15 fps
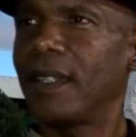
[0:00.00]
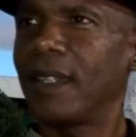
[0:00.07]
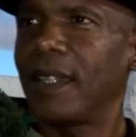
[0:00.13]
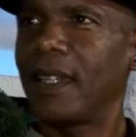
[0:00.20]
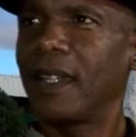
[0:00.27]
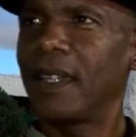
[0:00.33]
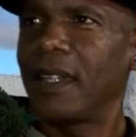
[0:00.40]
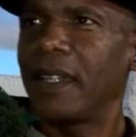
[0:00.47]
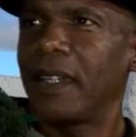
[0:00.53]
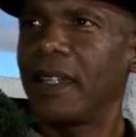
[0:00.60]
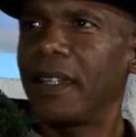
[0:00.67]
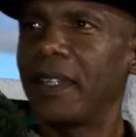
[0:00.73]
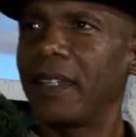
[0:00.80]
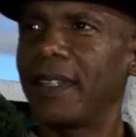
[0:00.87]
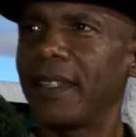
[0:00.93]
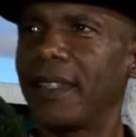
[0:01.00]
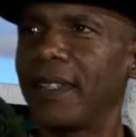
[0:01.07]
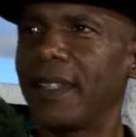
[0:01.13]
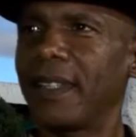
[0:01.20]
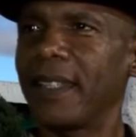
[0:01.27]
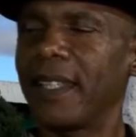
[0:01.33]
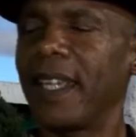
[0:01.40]
Yeah.
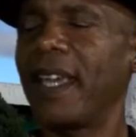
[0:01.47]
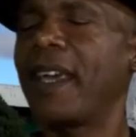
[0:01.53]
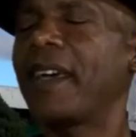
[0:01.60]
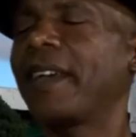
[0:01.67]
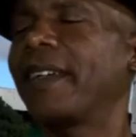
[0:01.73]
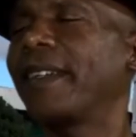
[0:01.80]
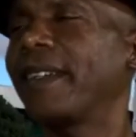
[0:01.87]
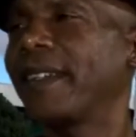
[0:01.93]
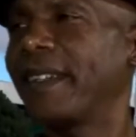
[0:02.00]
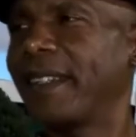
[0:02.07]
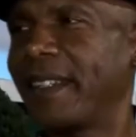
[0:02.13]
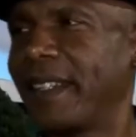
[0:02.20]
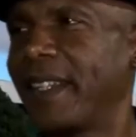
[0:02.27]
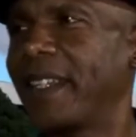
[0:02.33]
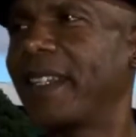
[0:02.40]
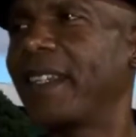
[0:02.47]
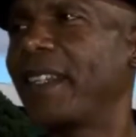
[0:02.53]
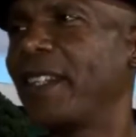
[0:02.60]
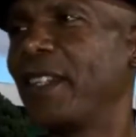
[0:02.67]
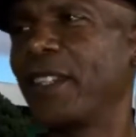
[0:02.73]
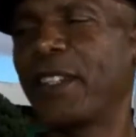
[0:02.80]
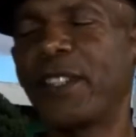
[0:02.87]
Yeah.
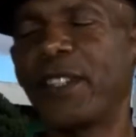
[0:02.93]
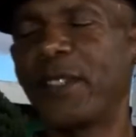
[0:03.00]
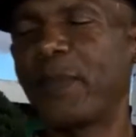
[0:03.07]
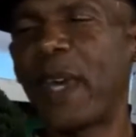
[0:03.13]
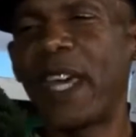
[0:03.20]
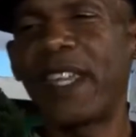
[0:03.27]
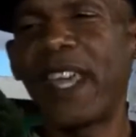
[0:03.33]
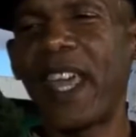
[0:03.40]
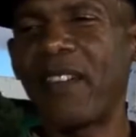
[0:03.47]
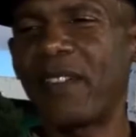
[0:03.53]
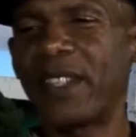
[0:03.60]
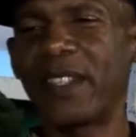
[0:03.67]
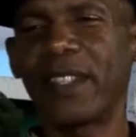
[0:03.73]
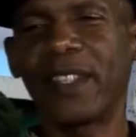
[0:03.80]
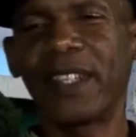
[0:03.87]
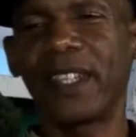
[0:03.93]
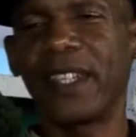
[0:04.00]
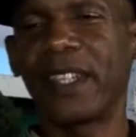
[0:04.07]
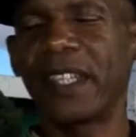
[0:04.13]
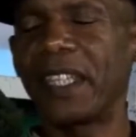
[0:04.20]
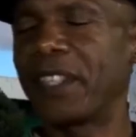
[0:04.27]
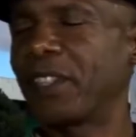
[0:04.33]
You know, have
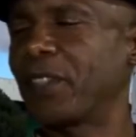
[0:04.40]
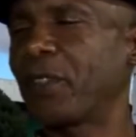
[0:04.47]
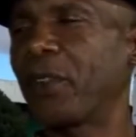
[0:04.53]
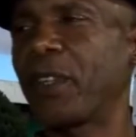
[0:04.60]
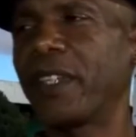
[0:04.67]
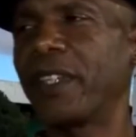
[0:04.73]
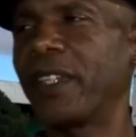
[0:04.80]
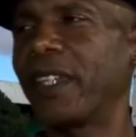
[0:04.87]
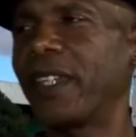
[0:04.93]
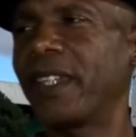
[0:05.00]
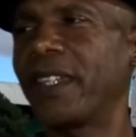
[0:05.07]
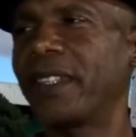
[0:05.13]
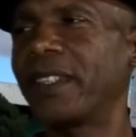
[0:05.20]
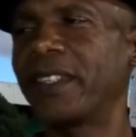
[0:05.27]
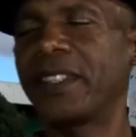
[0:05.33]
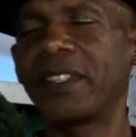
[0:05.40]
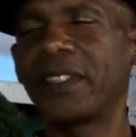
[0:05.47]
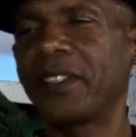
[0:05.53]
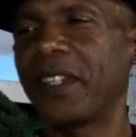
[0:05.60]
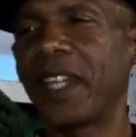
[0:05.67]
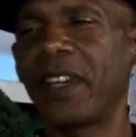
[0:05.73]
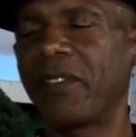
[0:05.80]
a good story in just
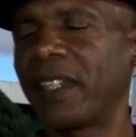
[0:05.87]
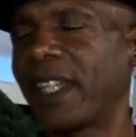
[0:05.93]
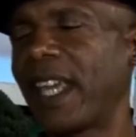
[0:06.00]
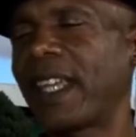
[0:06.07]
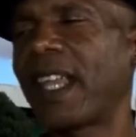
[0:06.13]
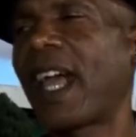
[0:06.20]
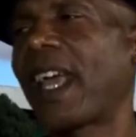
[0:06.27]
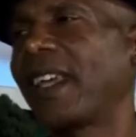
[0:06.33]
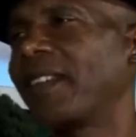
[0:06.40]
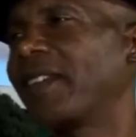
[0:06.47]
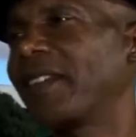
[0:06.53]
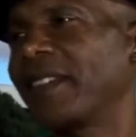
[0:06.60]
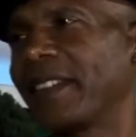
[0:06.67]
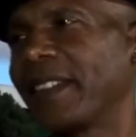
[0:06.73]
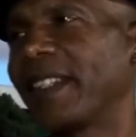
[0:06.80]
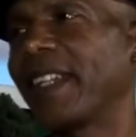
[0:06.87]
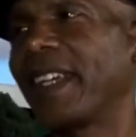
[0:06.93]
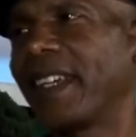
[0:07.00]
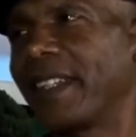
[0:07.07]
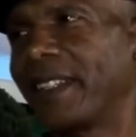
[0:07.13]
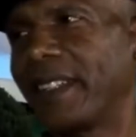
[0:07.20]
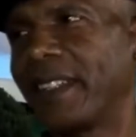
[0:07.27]
everyday life. Yeah.